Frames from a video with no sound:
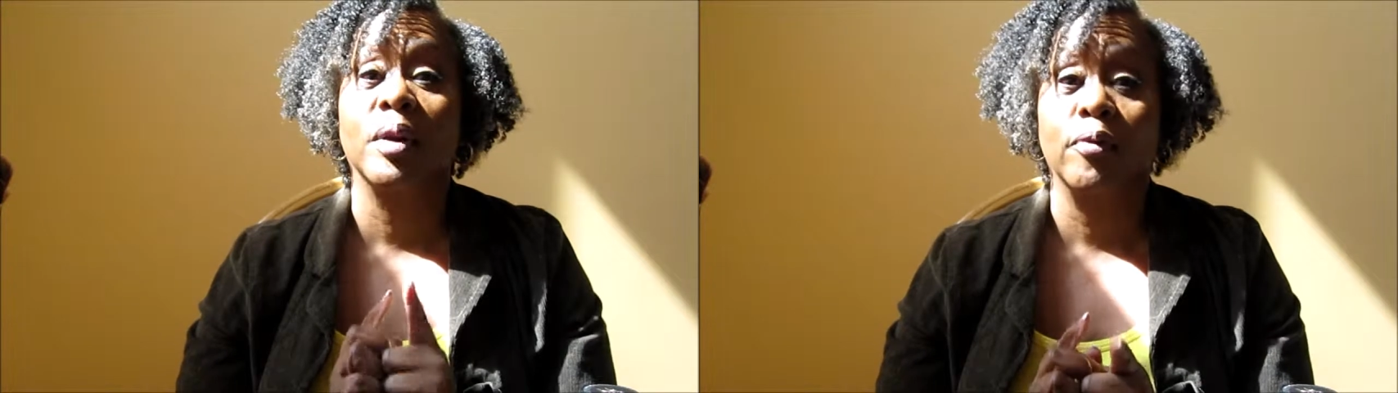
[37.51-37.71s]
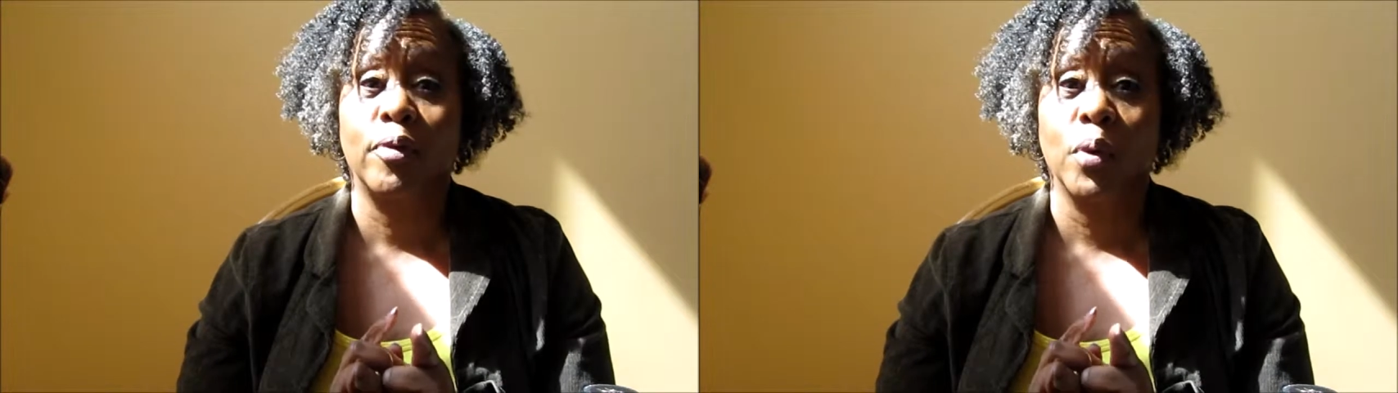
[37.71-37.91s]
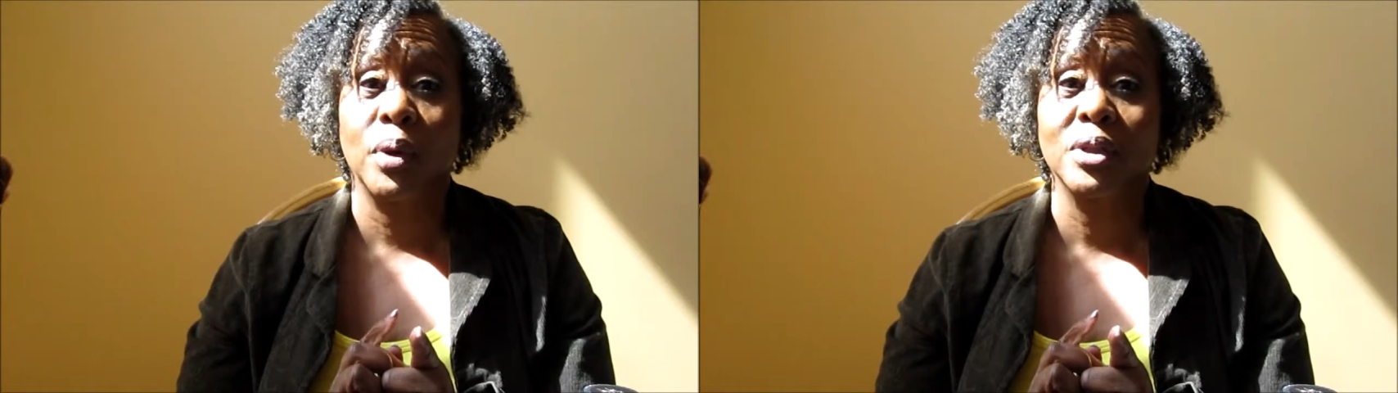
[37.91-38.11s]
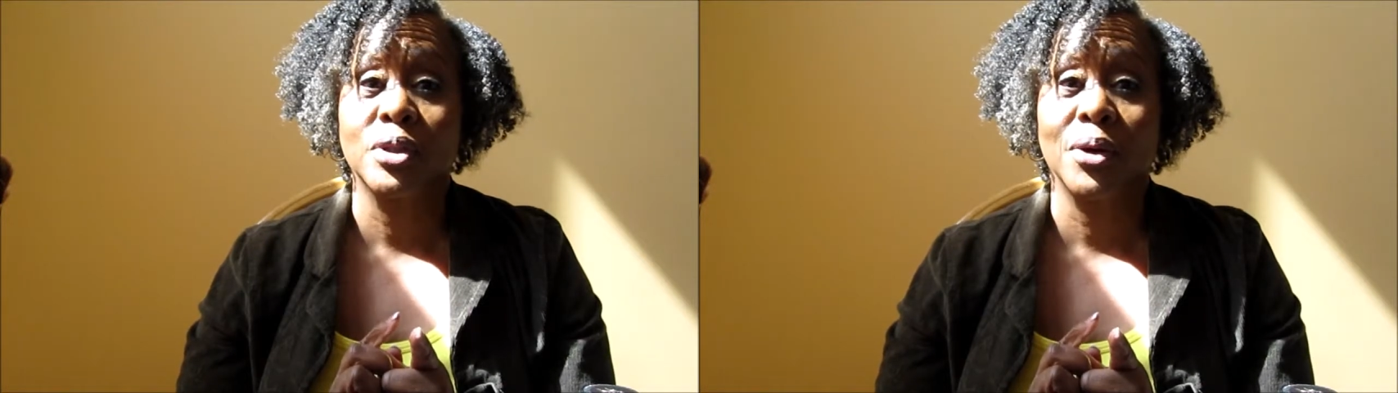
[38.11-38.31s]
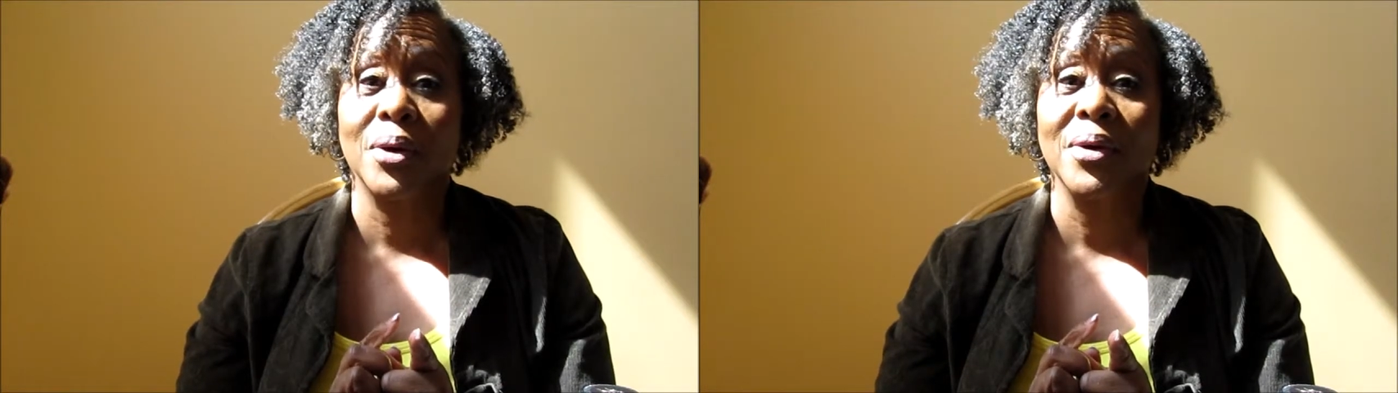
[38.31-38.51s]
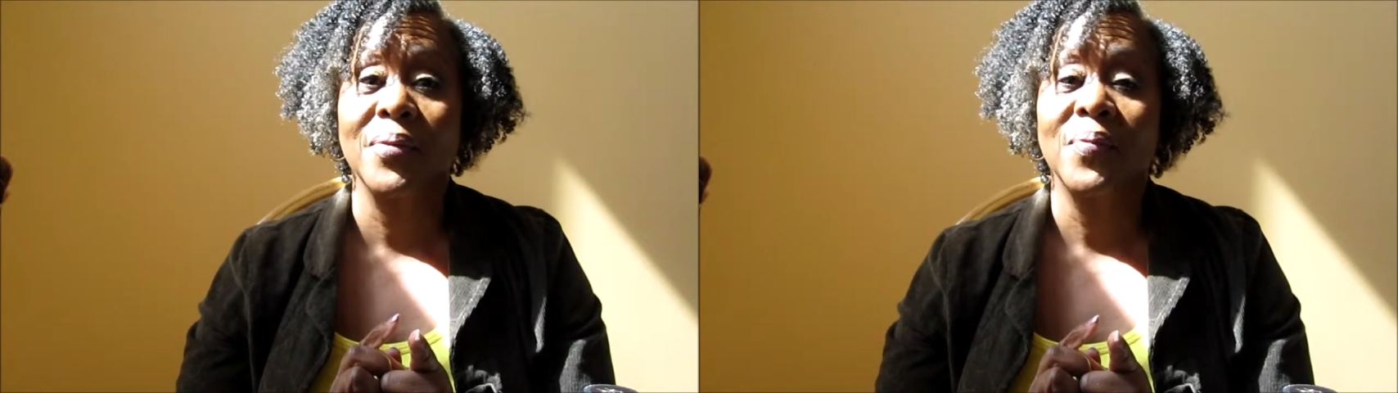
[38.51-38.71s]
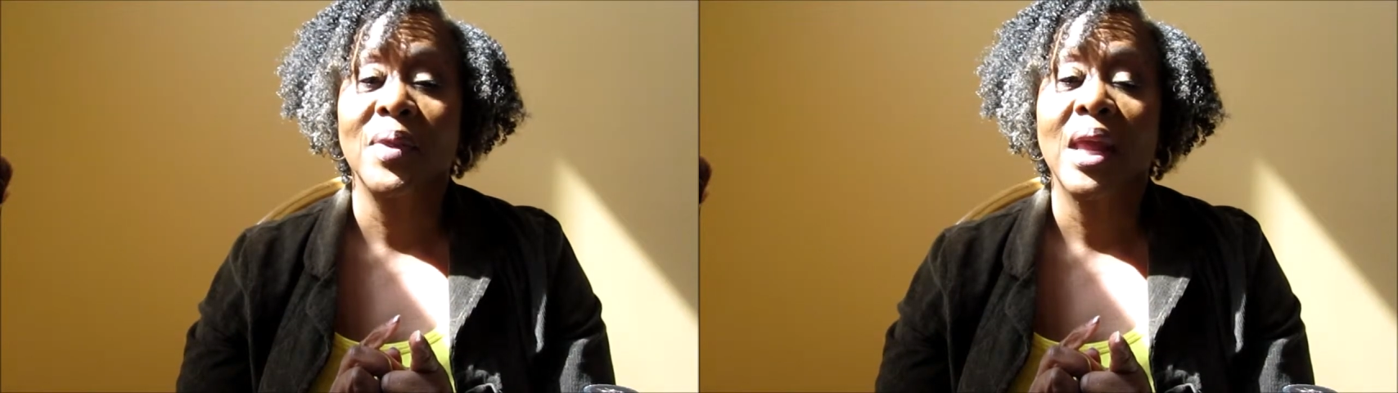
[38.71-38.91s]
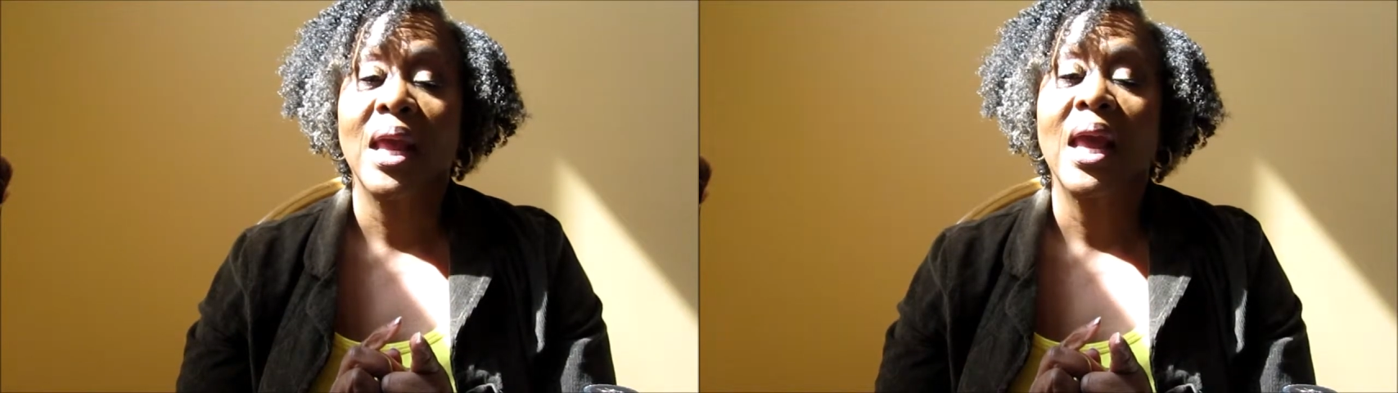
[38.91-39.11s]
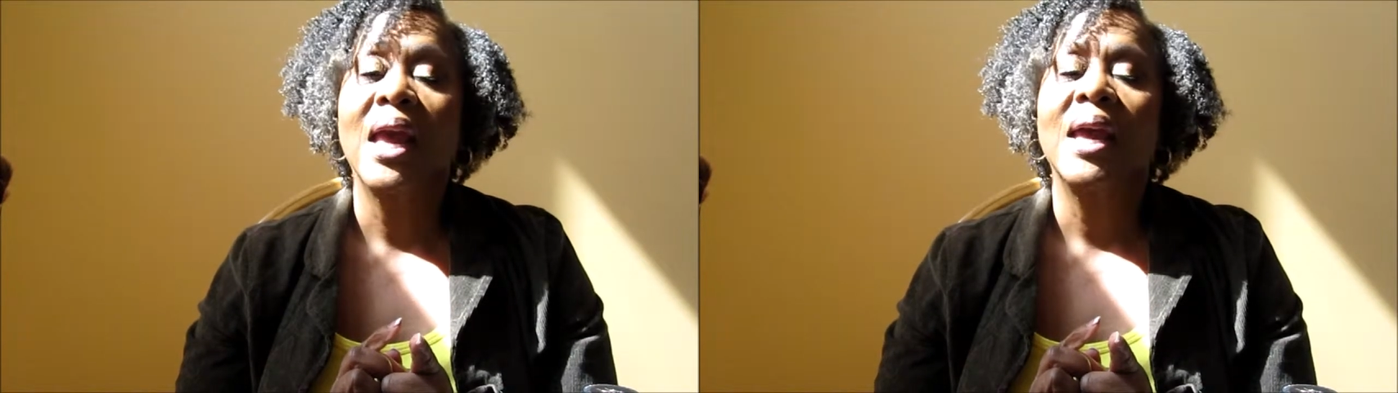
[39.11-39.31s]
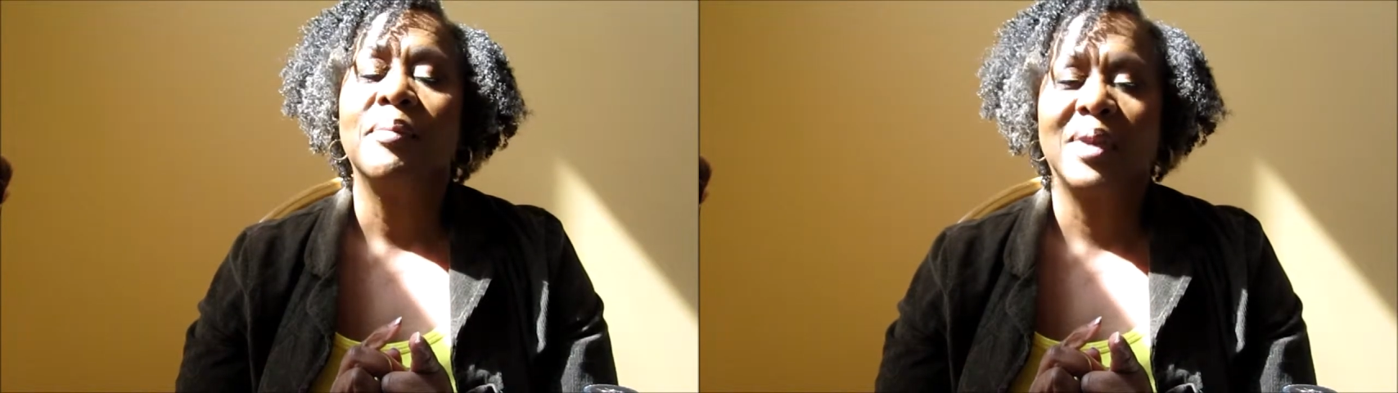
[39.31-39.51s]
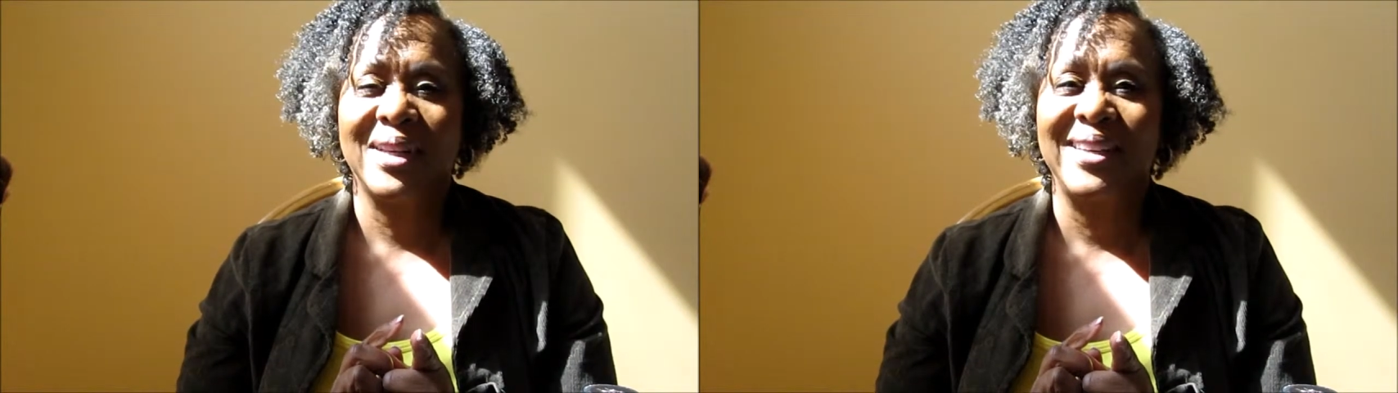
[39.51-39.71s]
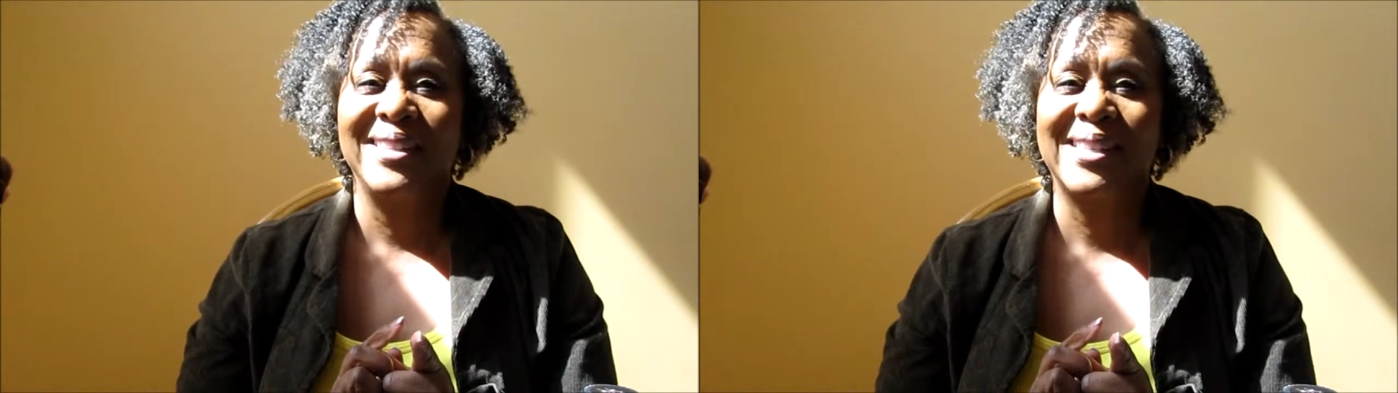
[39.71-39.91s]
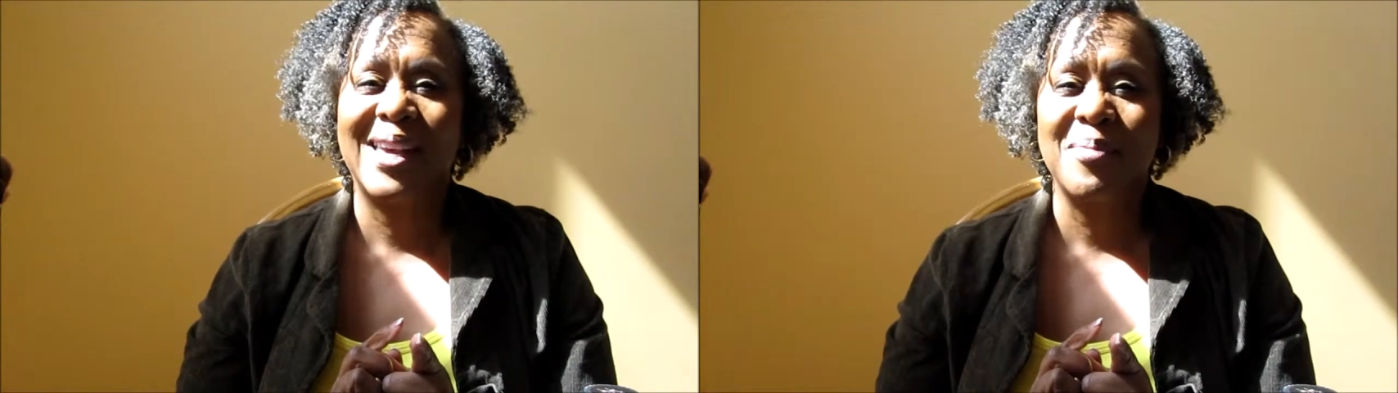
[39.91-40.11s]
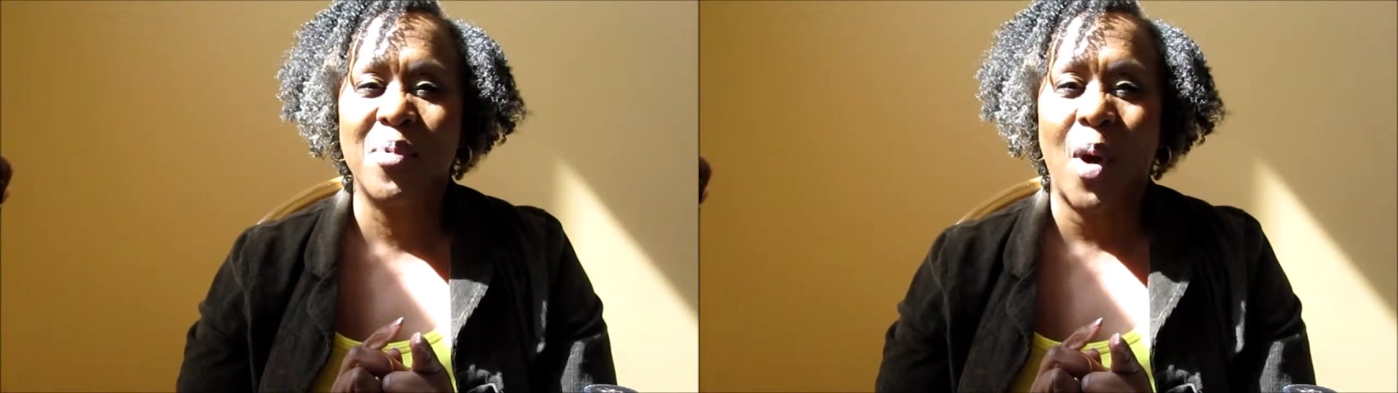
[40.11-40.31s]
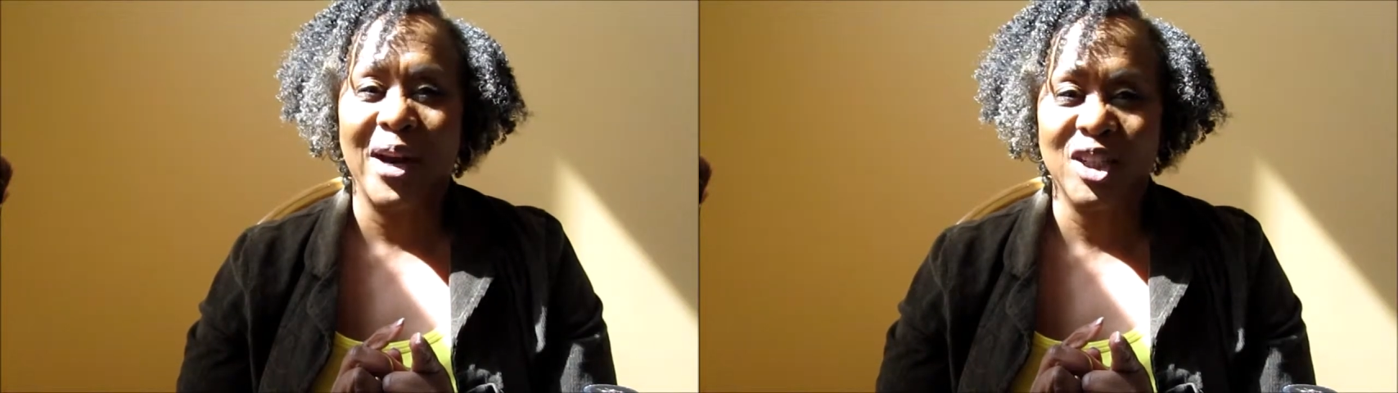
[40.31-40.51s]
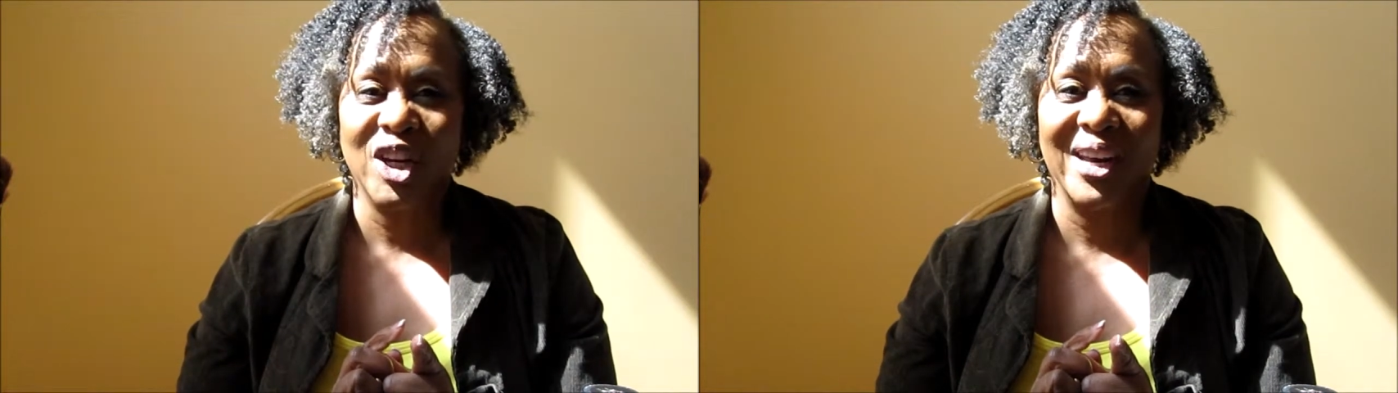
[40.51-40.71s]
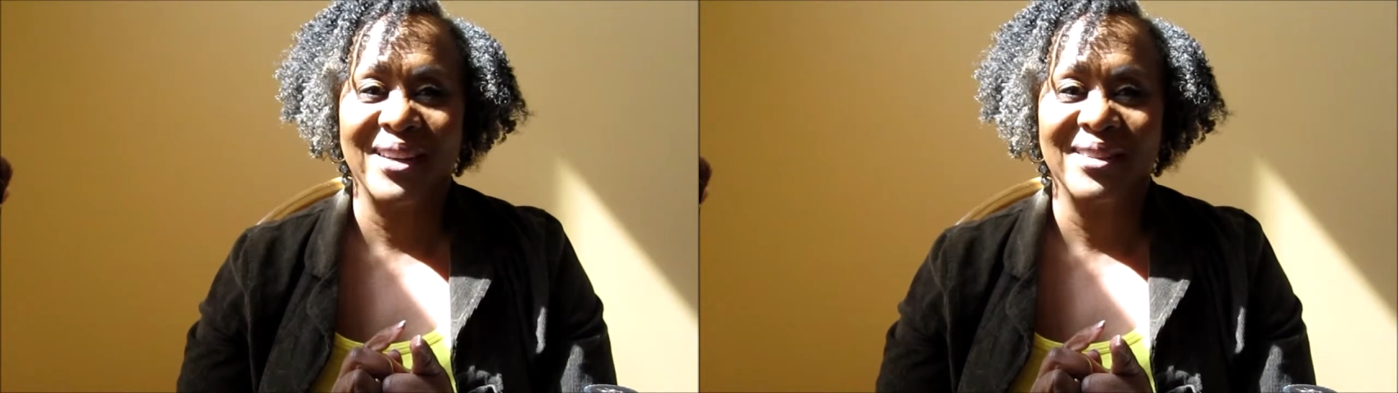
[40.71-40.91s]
Influenster, please keep watching.